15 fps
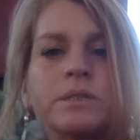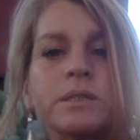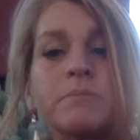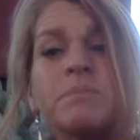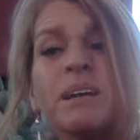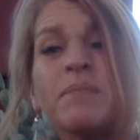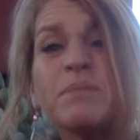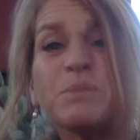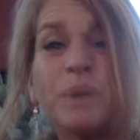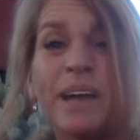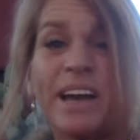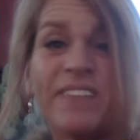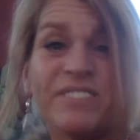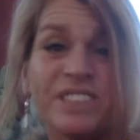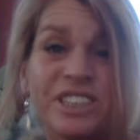Sometimes we
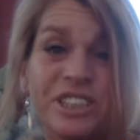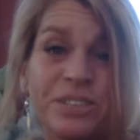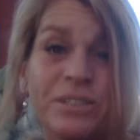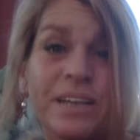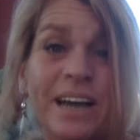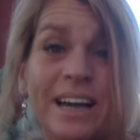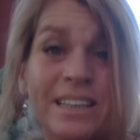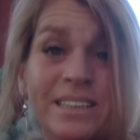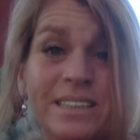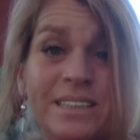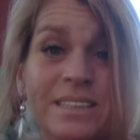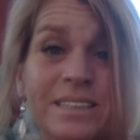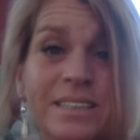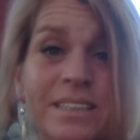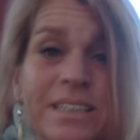have to do that.
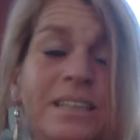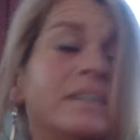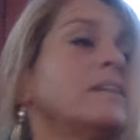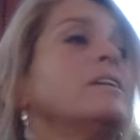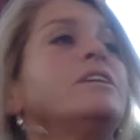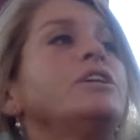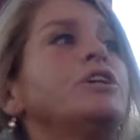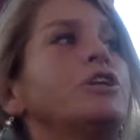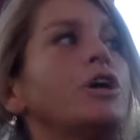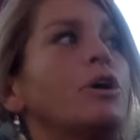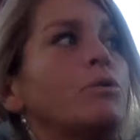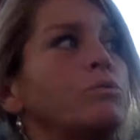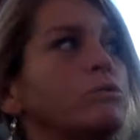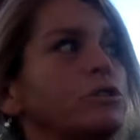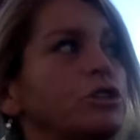You
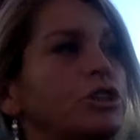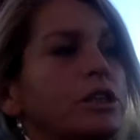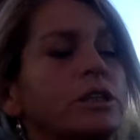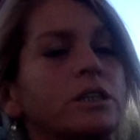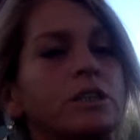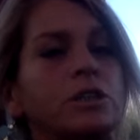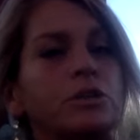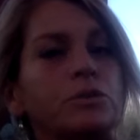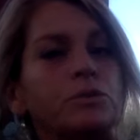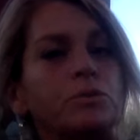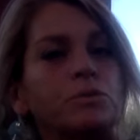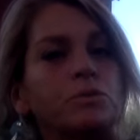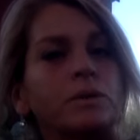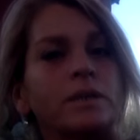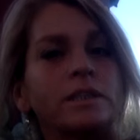know, just
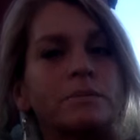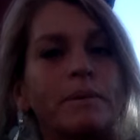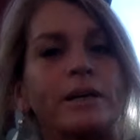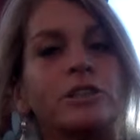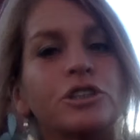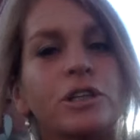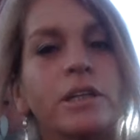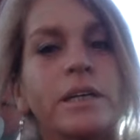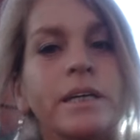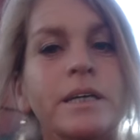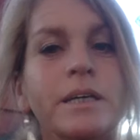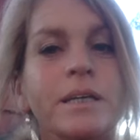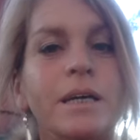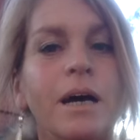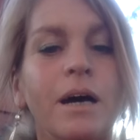to,
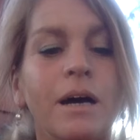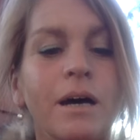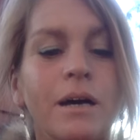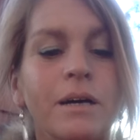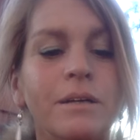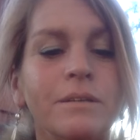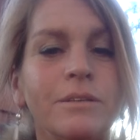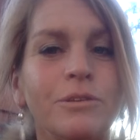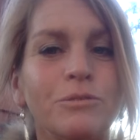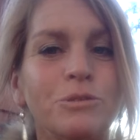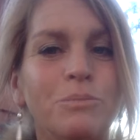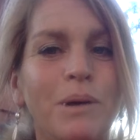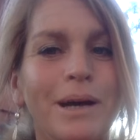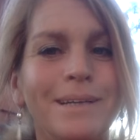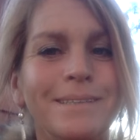especially uh,
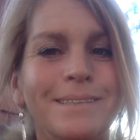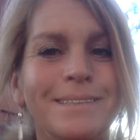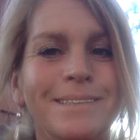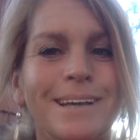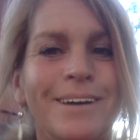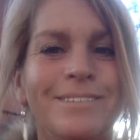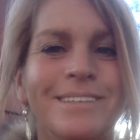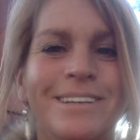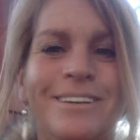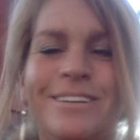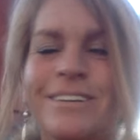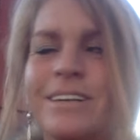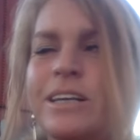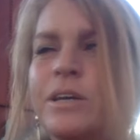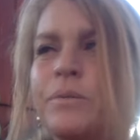those Pisces out
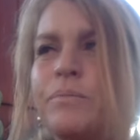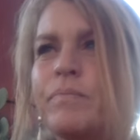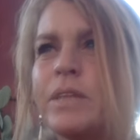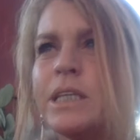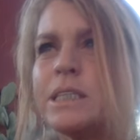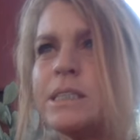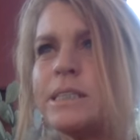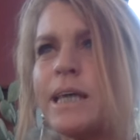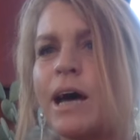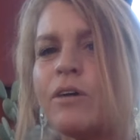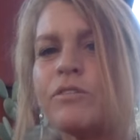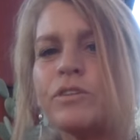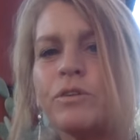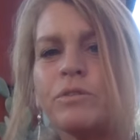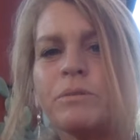there, this
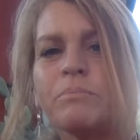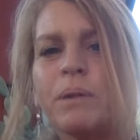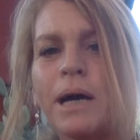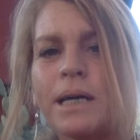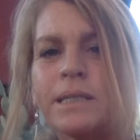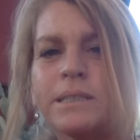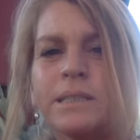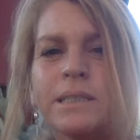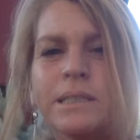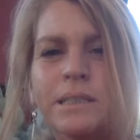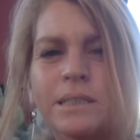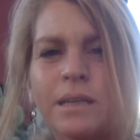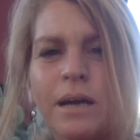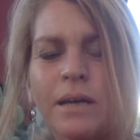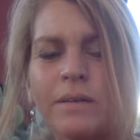South Node in Pisces
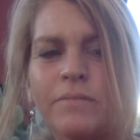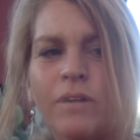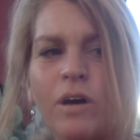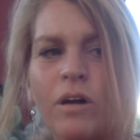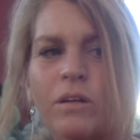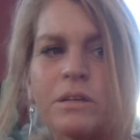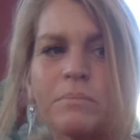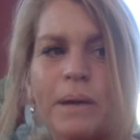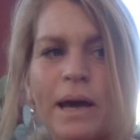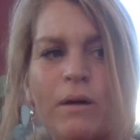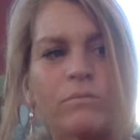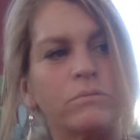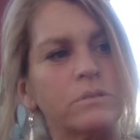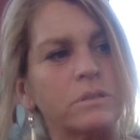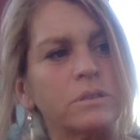is kind of all
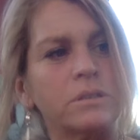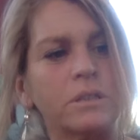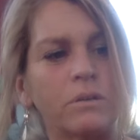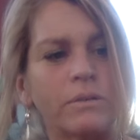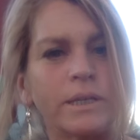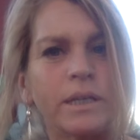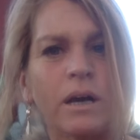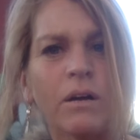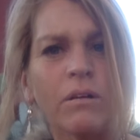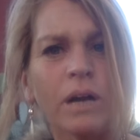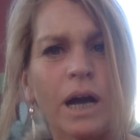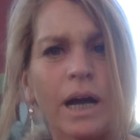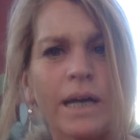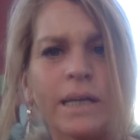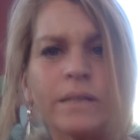about going, all
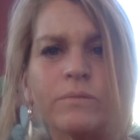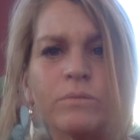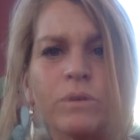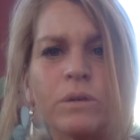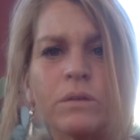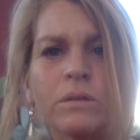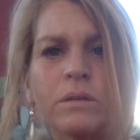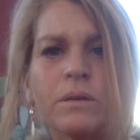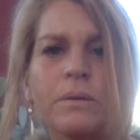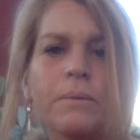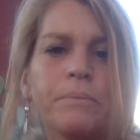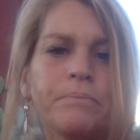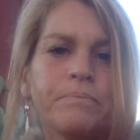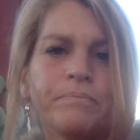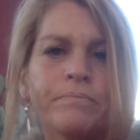right, well,
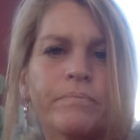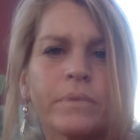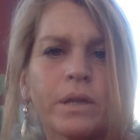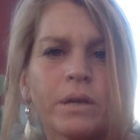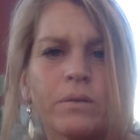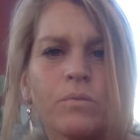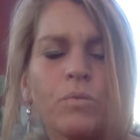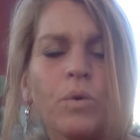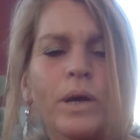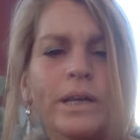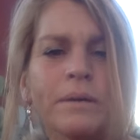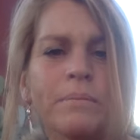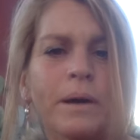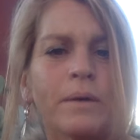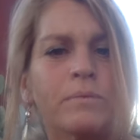what
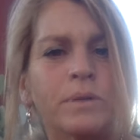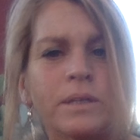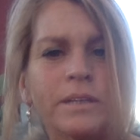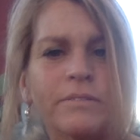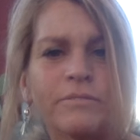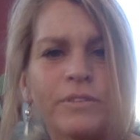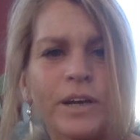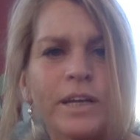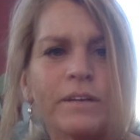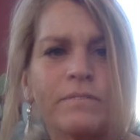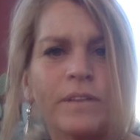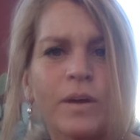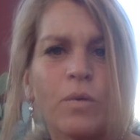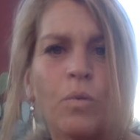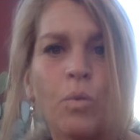am I really afraid
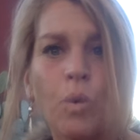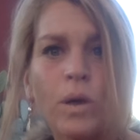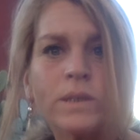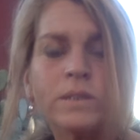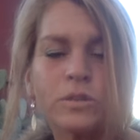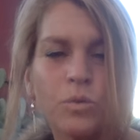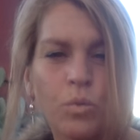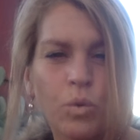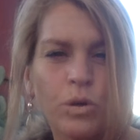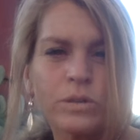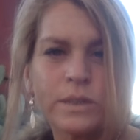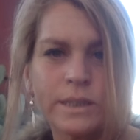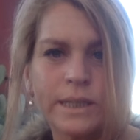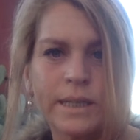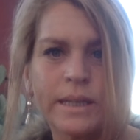of? Like, what's the
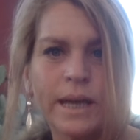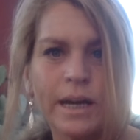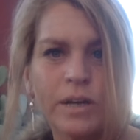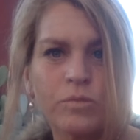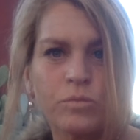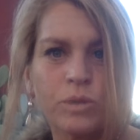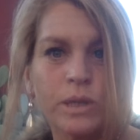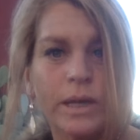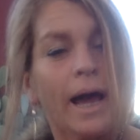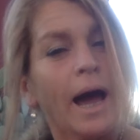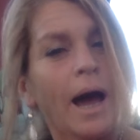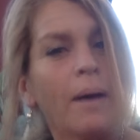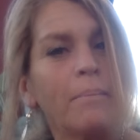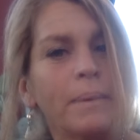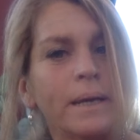worst thing that could really
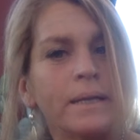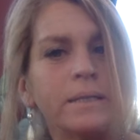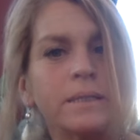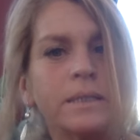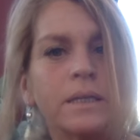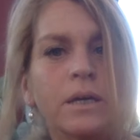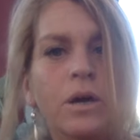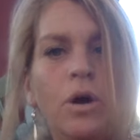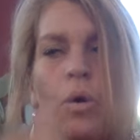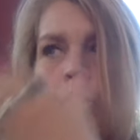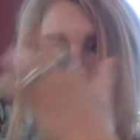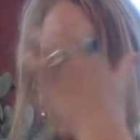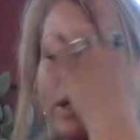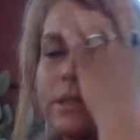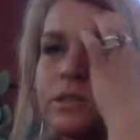happen?
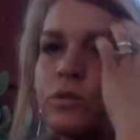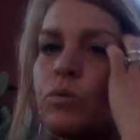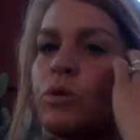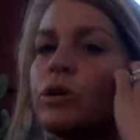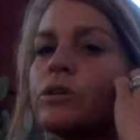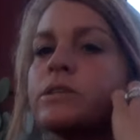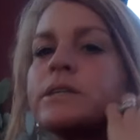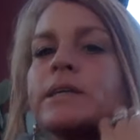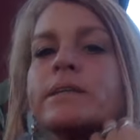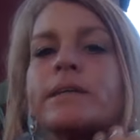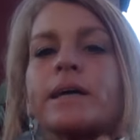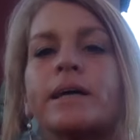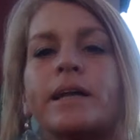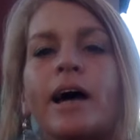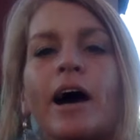what's the worst thing
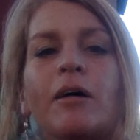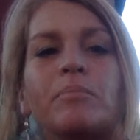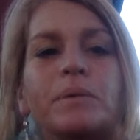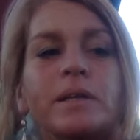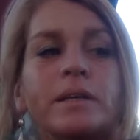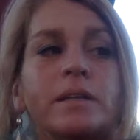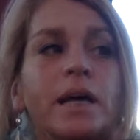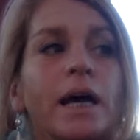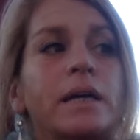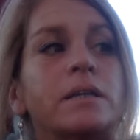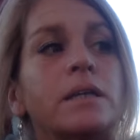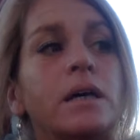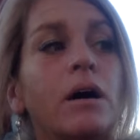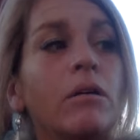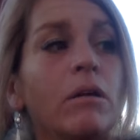that could happen? And,
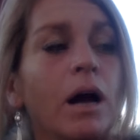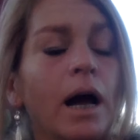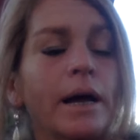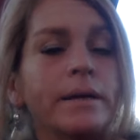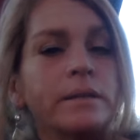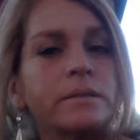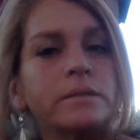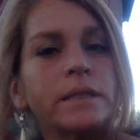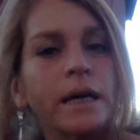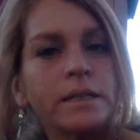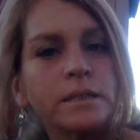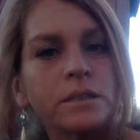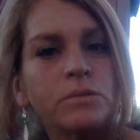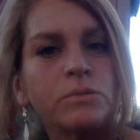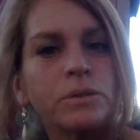and all right,
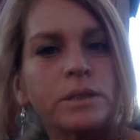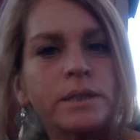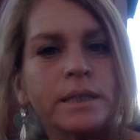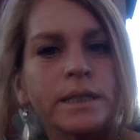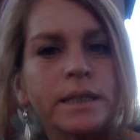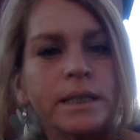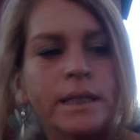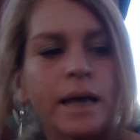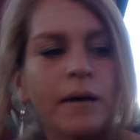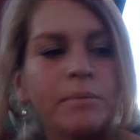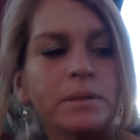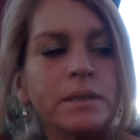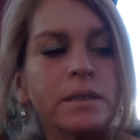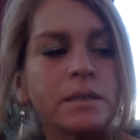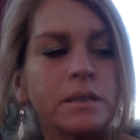that's the worst thing can
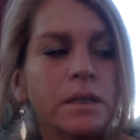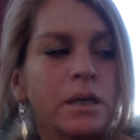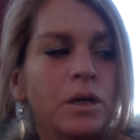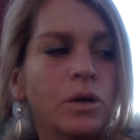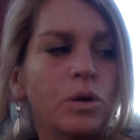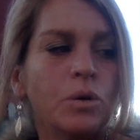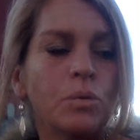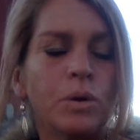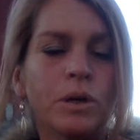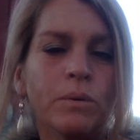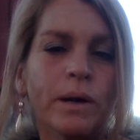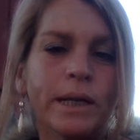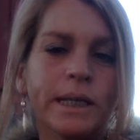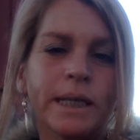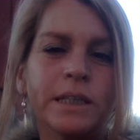happen. Then what do
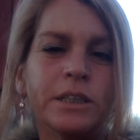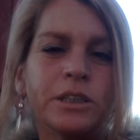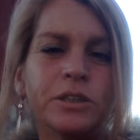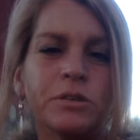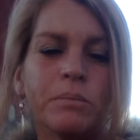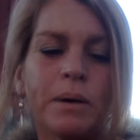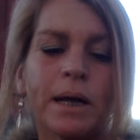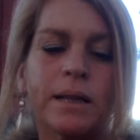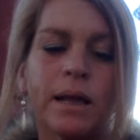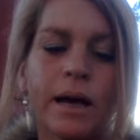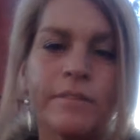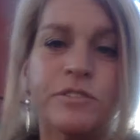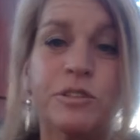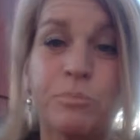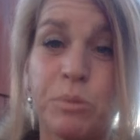I need to do in my
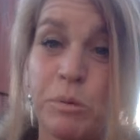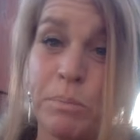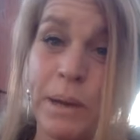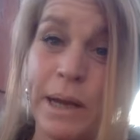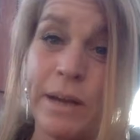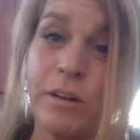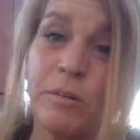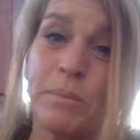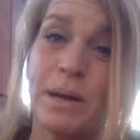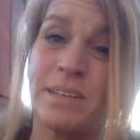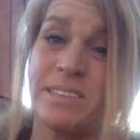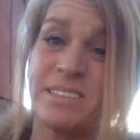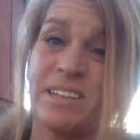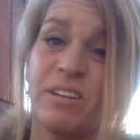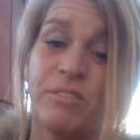life to prepare
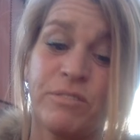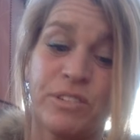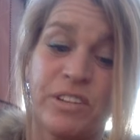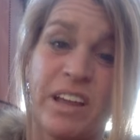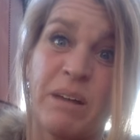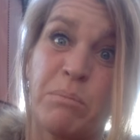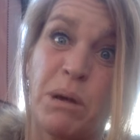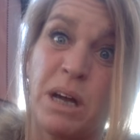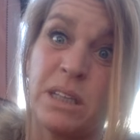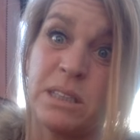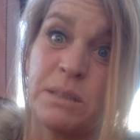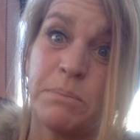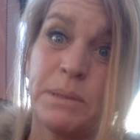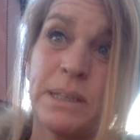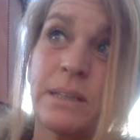myself for that
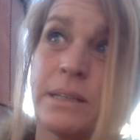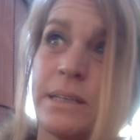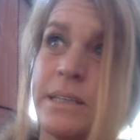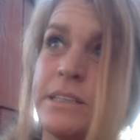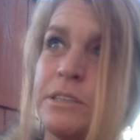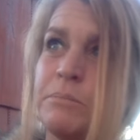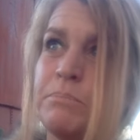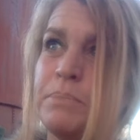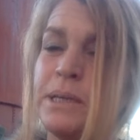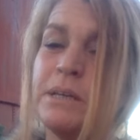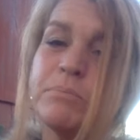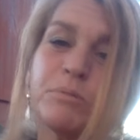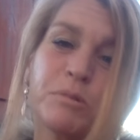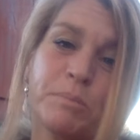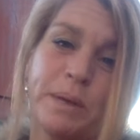possibility, to
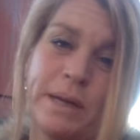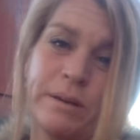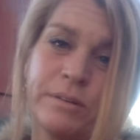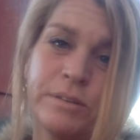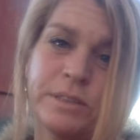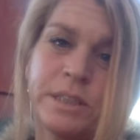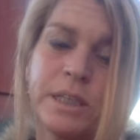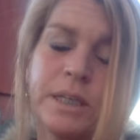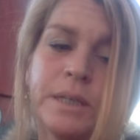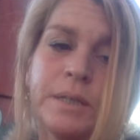be prepared?